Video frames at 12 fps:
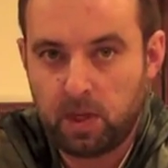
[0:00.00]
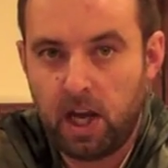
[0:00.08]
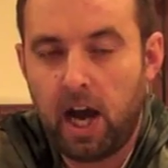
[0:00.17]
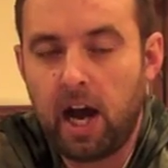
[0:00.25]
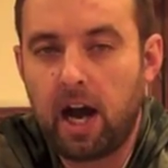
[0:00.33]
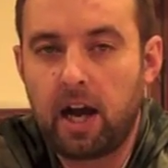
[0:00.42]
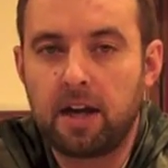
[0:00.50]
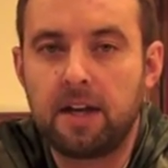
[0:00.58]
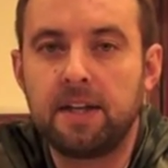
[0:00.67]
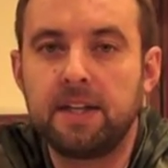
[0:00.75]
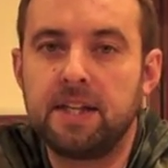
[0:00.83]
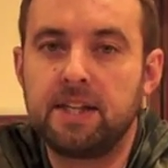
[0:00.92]
Uh,
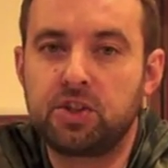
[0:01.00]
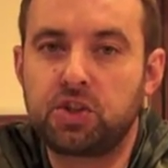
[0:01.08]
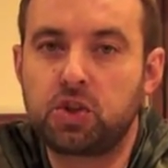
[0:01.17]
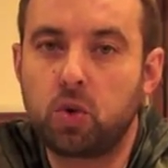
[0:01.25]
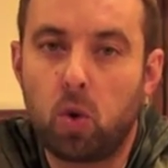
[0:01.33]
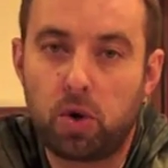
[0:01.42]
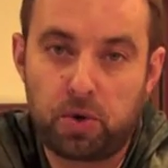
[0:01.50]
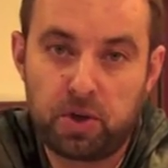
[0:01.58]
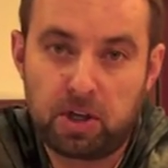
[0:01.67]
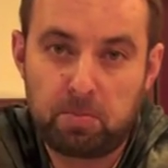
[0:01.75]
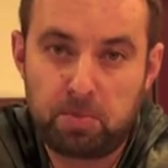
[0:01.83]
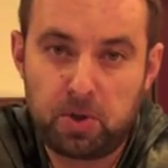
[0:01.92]
stored on your
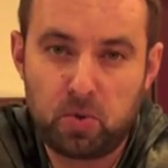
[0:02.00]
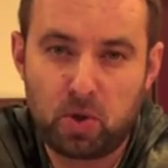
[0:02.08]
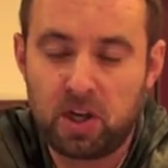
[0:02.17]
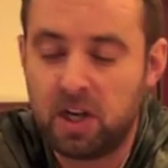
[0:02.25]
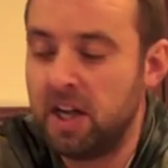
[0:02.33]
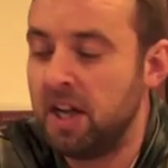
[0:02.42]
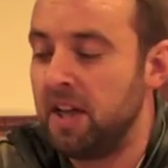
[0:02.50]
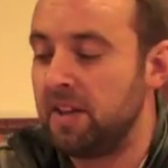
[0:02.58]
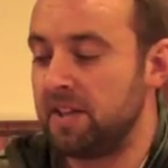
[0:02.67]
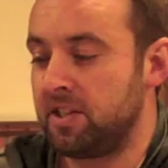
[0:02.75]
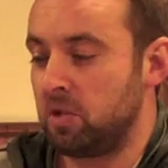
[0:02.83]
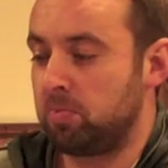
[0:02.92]
computer,
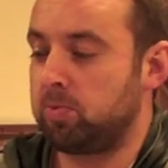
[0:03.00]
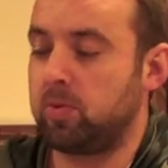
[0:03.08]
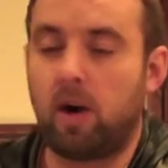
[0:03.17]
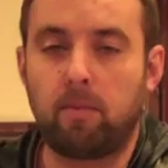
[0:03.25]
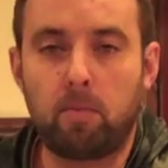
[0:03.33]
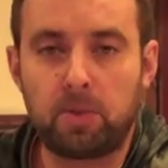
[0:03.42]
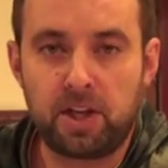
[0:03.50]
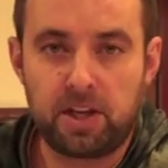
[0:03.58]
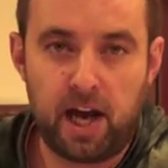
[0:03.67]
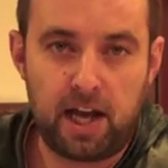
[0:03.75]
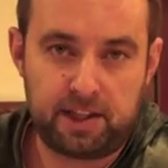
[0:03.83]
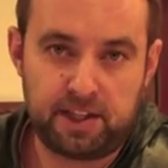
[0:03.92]
this is probably
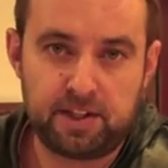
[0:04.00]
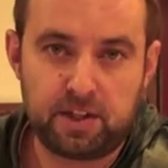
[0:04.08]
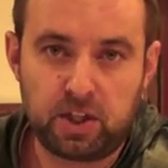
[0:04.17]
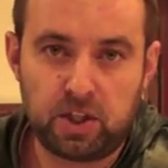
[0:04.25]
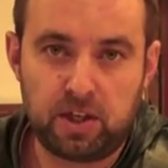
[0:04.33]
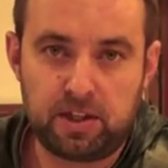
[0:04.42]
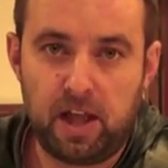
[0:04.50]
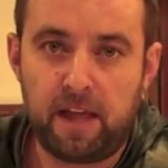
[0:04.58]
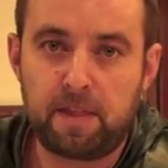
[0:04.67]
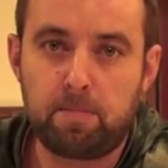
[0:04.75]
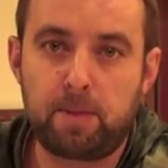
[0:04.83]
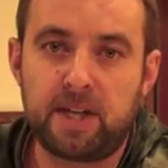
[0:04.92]
not, uh, uh not
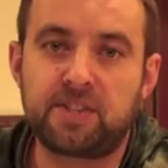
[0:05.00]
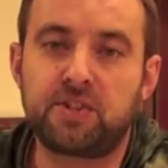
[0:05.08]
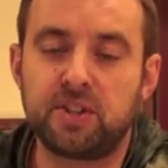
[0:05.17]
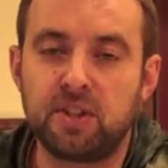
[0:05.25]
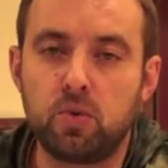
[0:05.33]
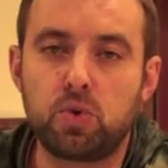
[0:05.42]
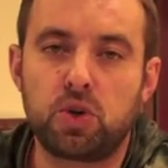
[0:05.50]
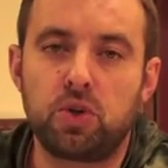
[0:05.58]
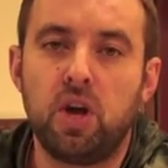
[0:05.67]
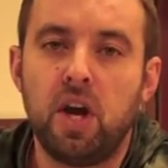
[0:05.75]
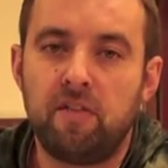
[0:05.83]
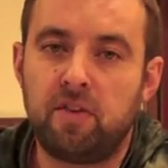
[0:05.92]
the best solution
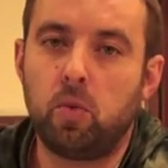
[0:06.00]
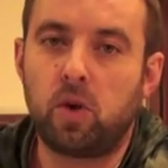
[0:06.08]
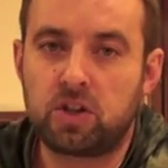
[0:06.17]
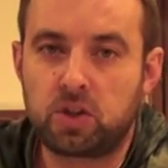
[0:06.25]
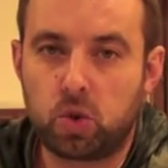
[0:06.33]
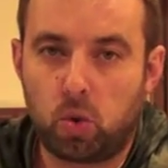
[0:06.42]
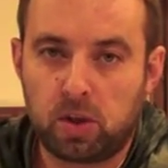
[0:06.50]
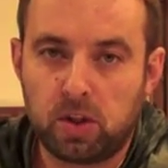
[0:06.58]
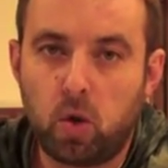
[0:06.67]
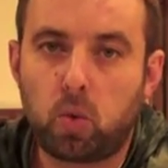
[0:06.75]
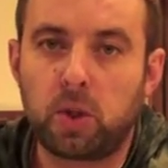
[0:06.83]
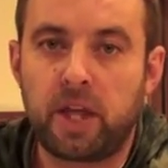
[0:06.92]
if you want to store it
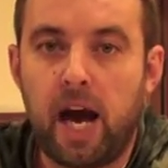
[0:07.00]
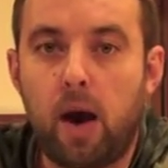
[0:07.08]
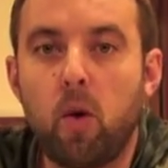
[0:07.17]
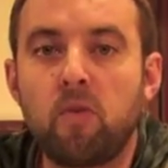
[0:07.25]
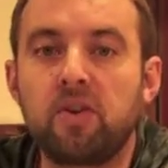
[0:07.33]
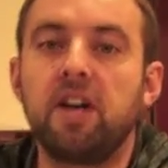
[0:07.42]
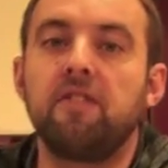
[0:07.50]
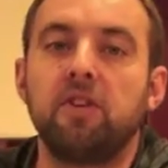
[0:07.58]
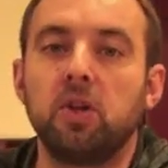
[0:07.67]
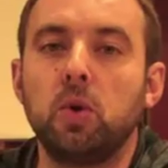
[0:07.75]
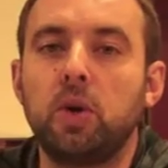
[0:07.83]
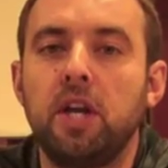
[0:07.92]
locally. However, if you're
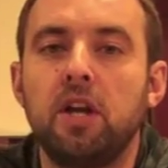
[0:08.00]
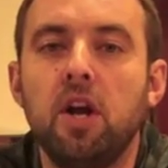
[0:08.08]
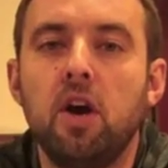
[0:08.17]
looking